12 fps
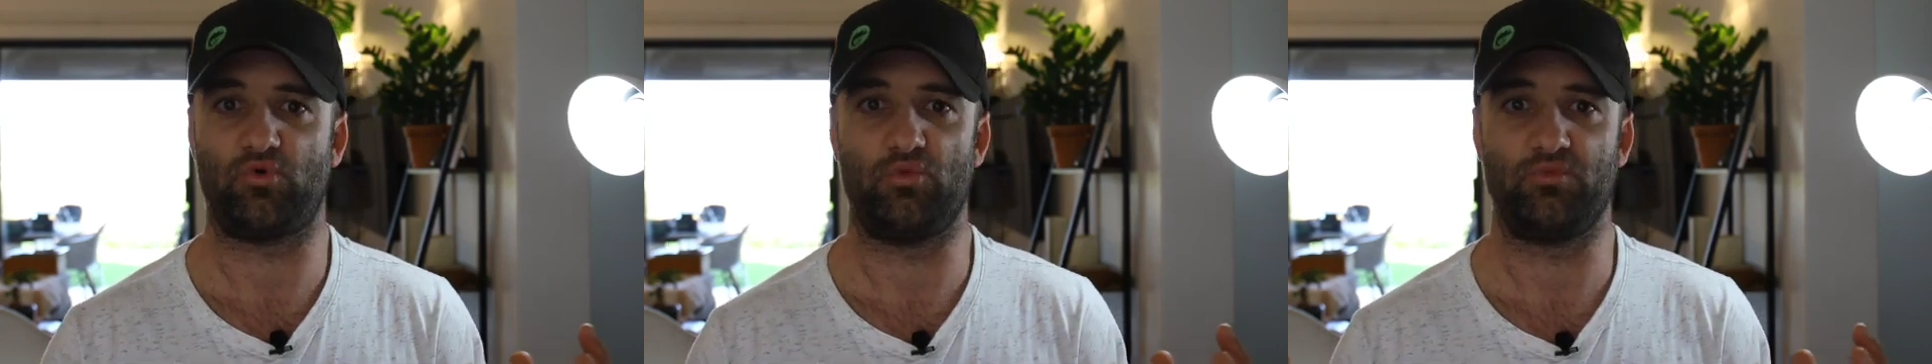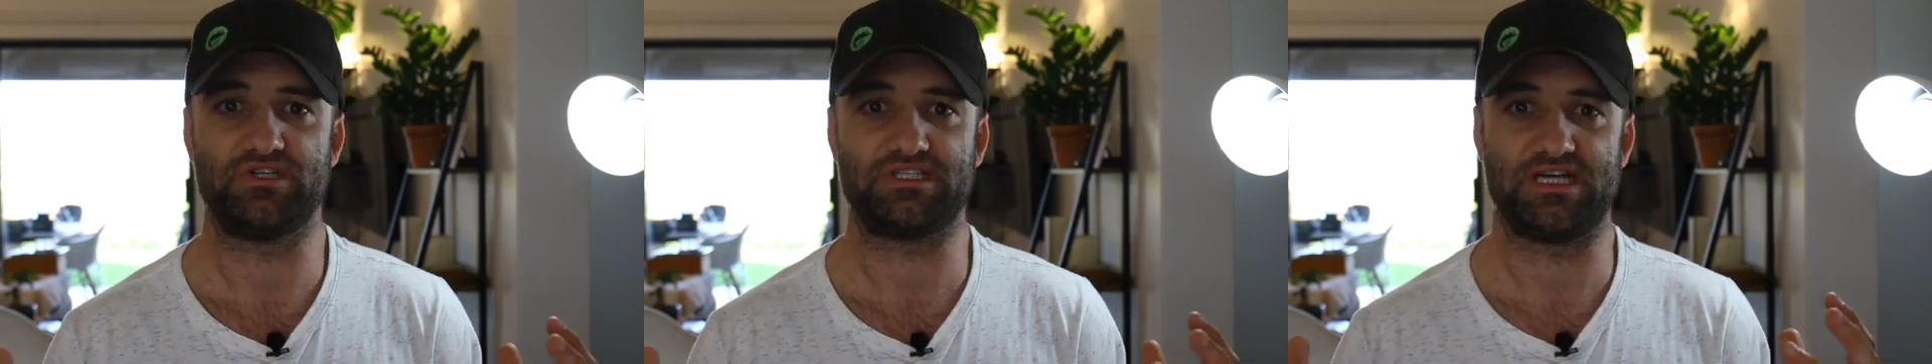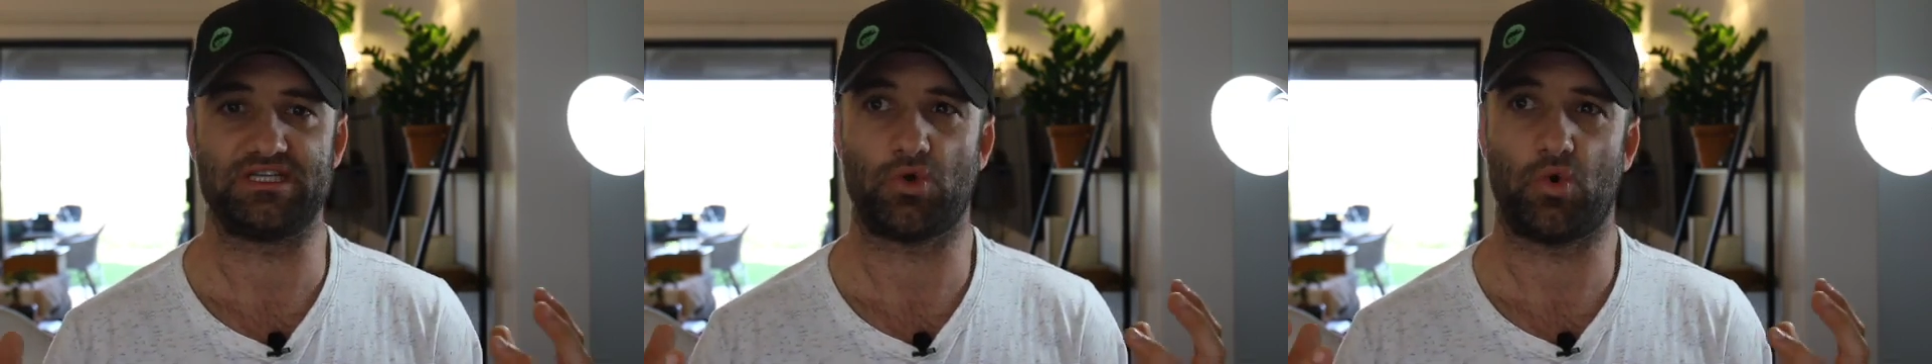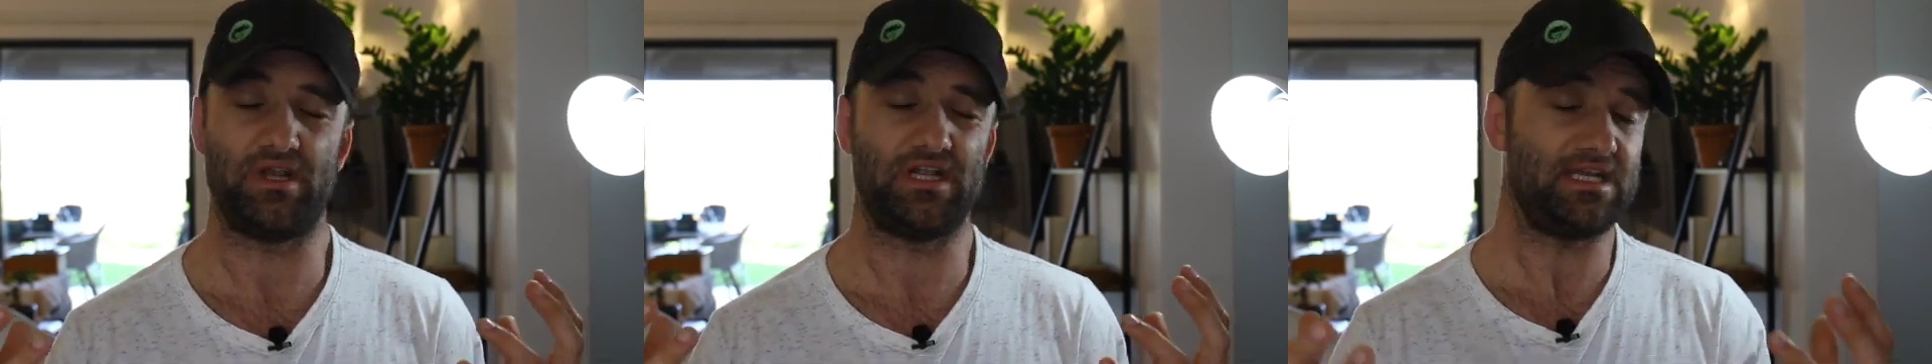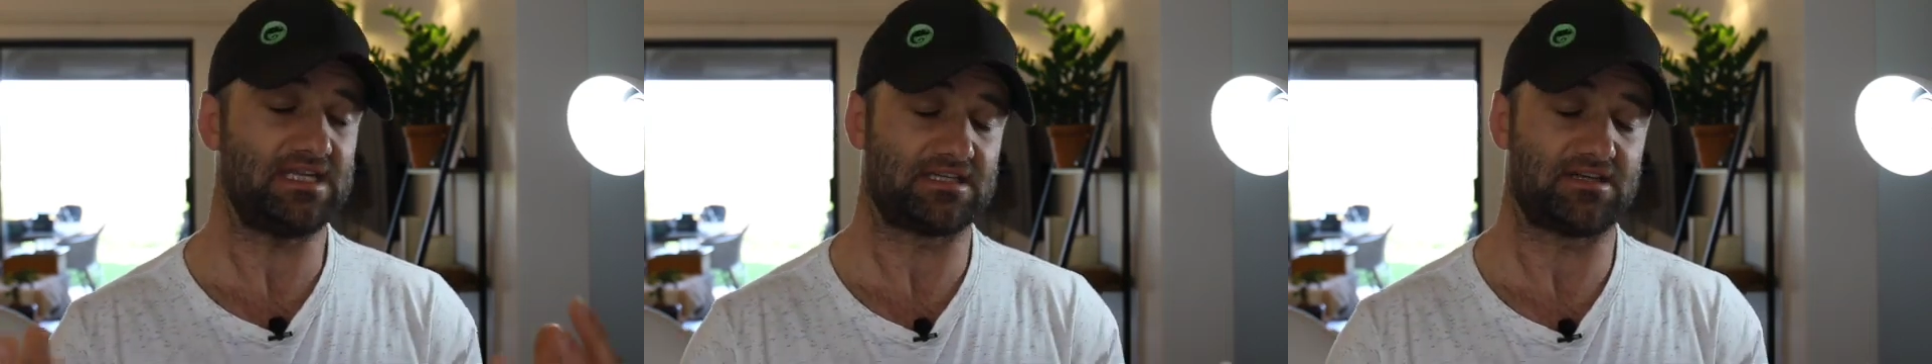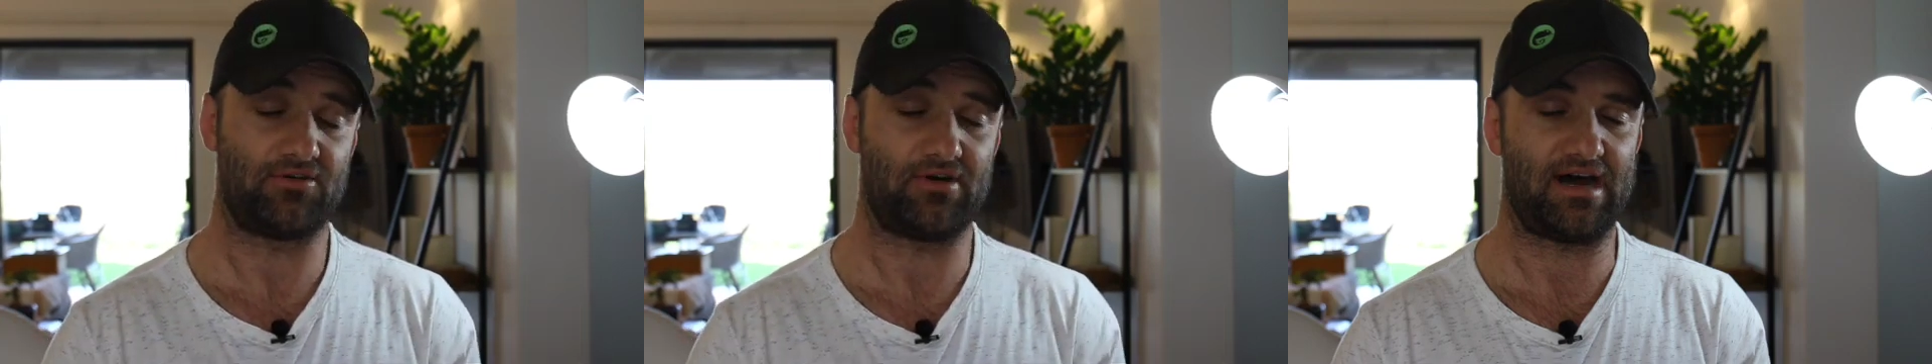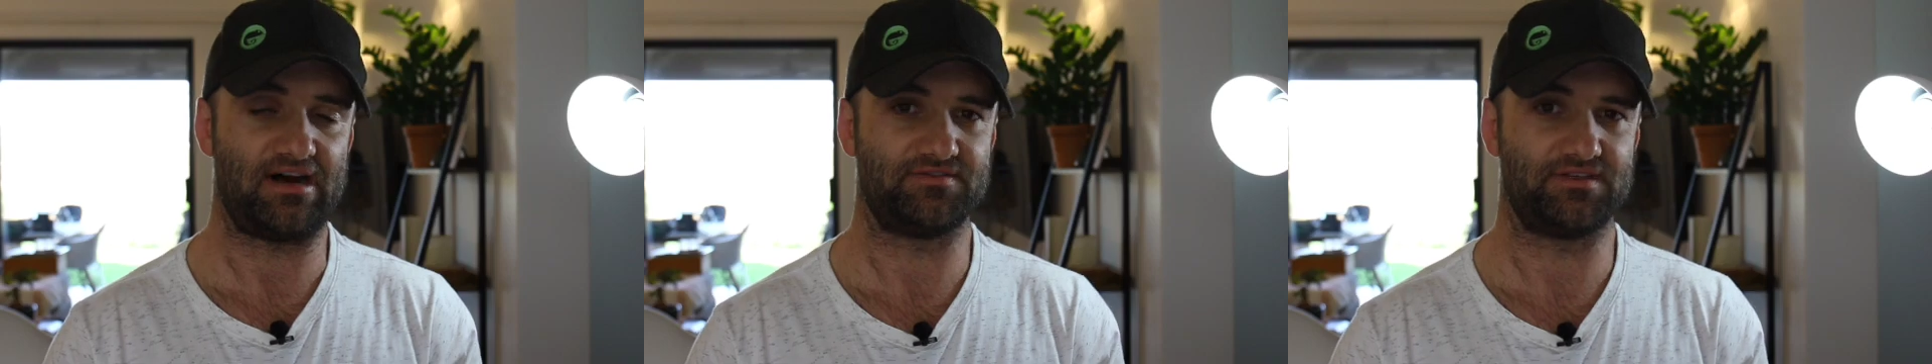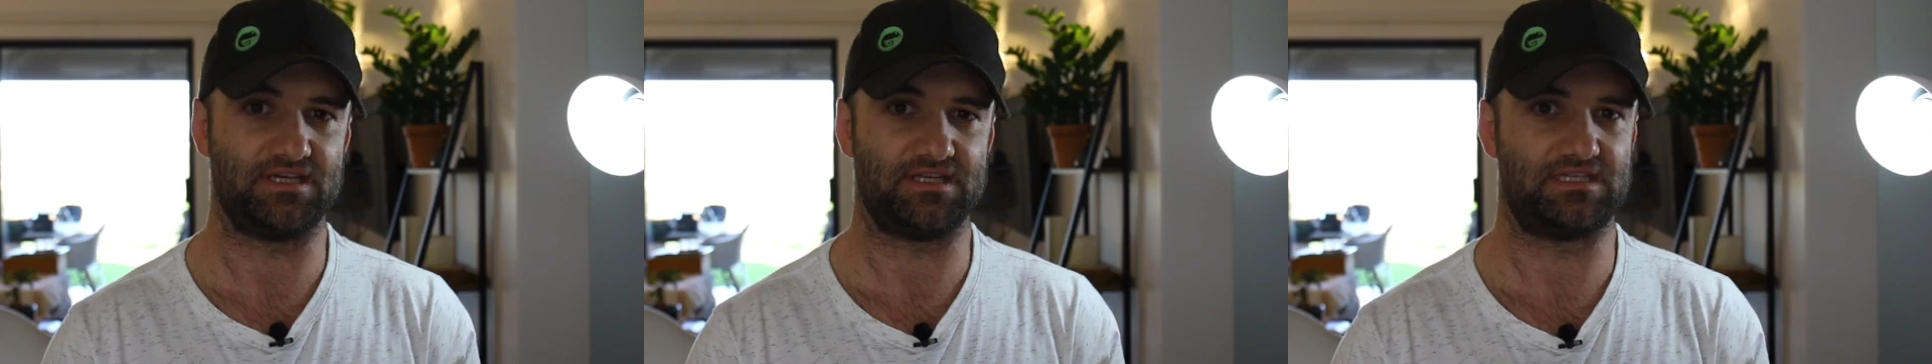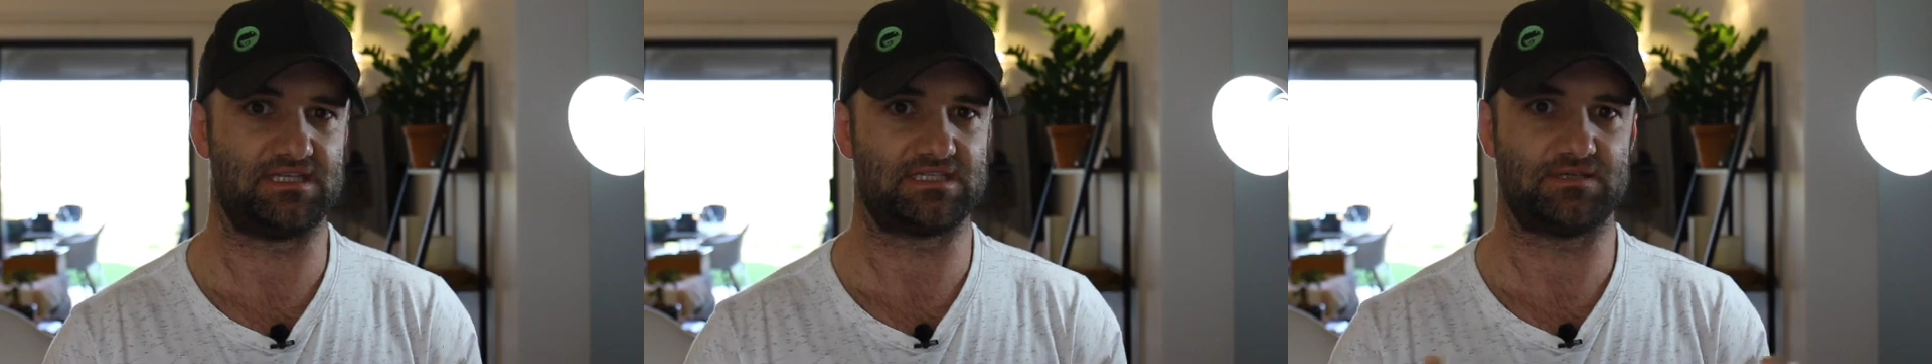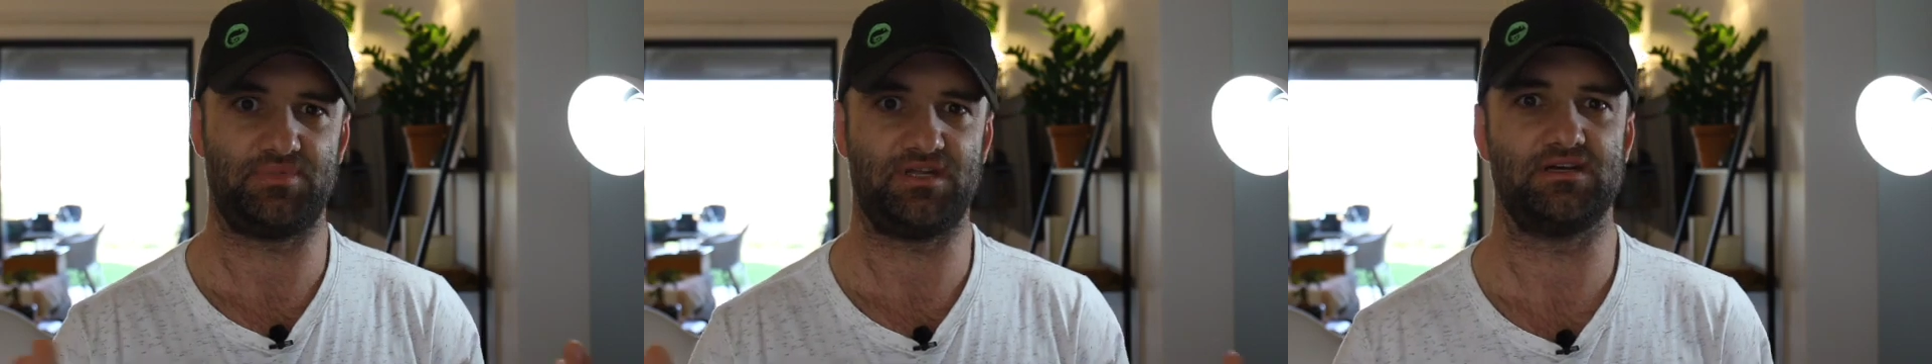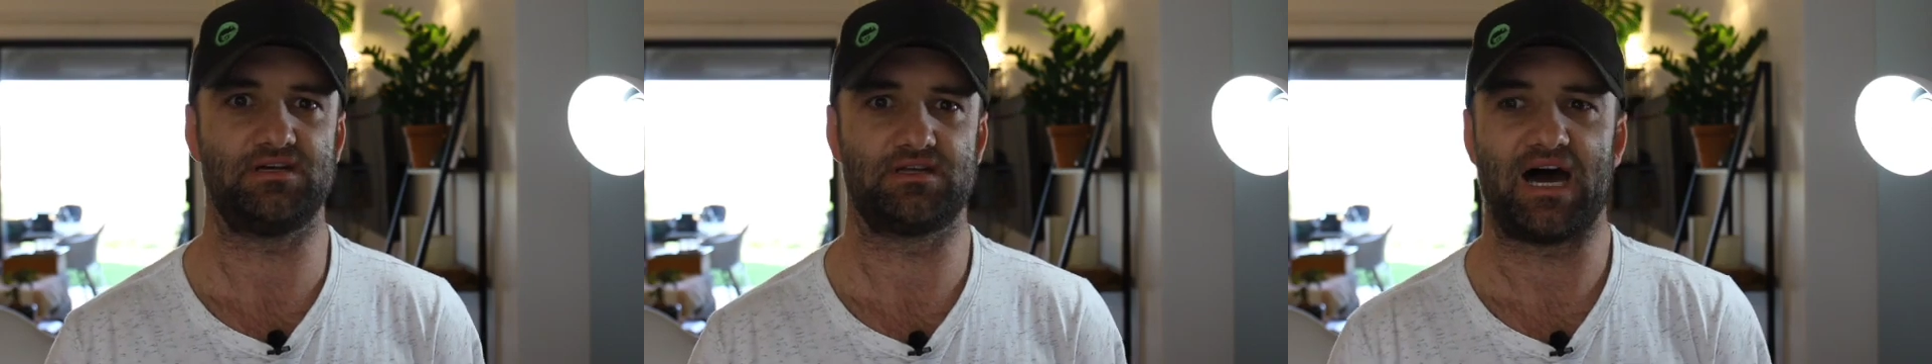Almost as quickly as it arrived, it disappeared.